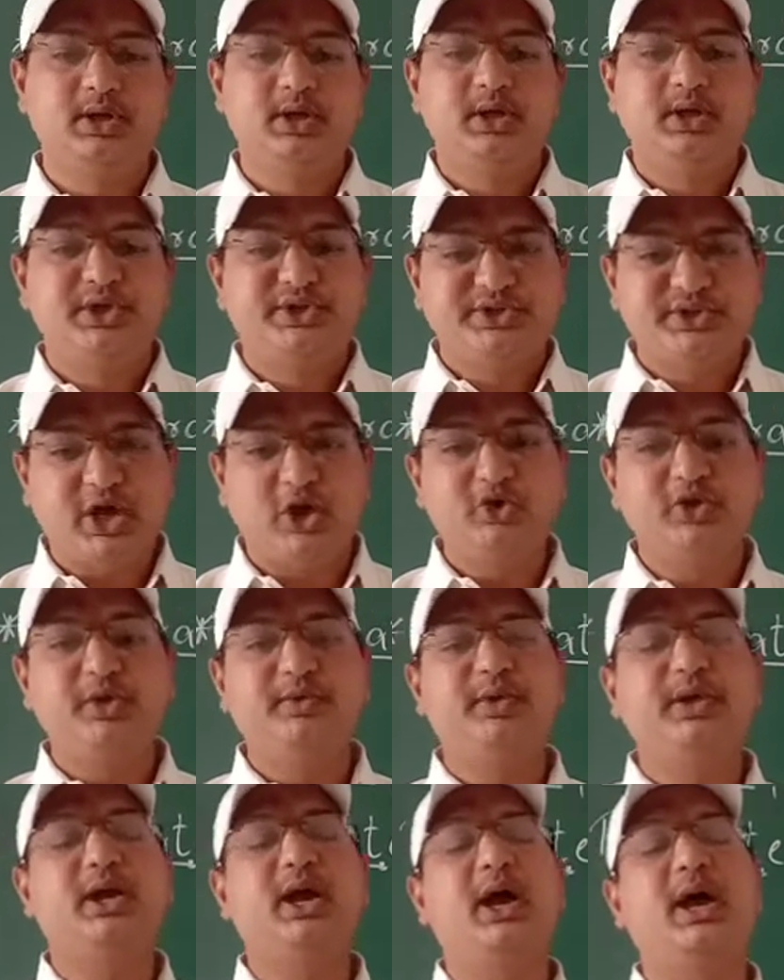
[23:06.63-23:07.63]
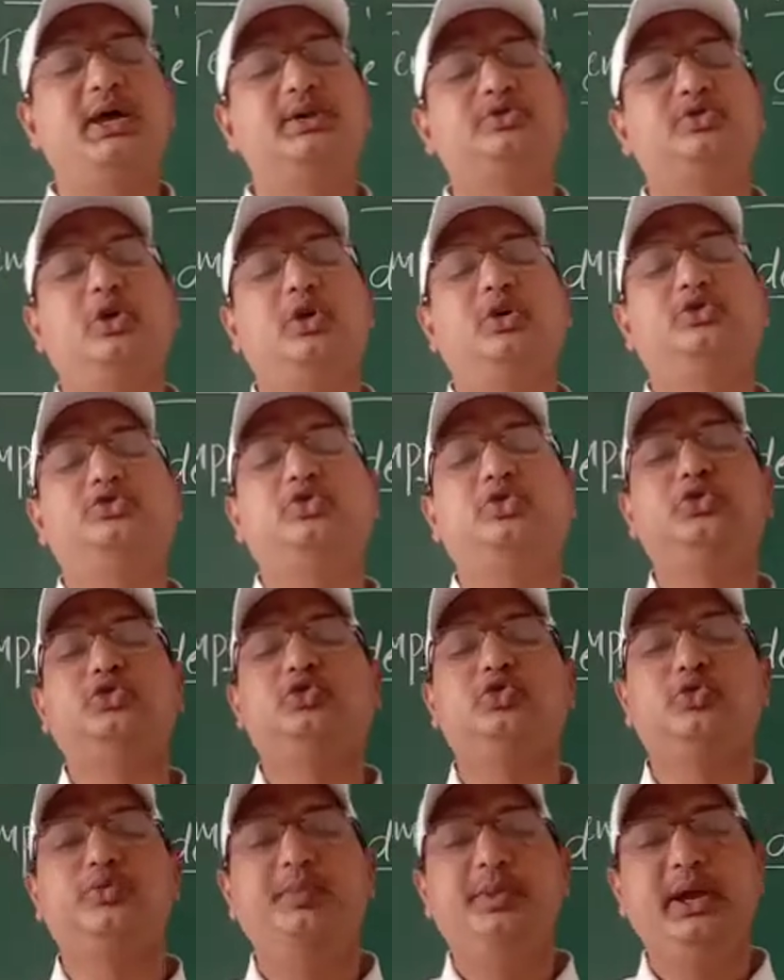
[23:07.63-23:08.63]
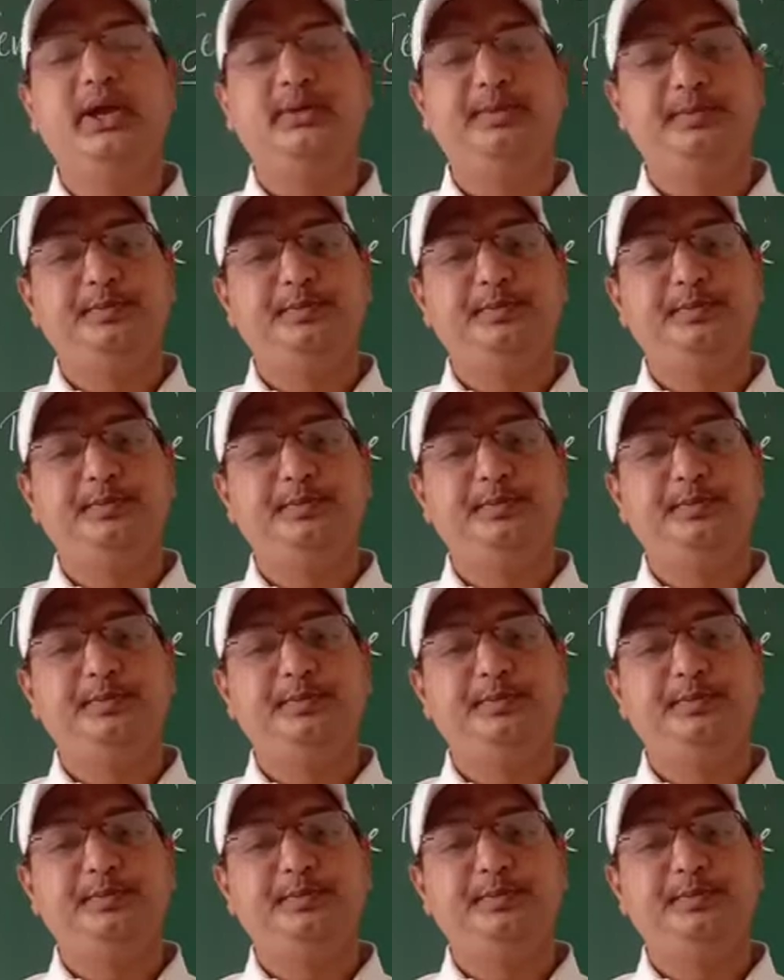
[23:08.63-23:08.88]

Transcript: South America has also two big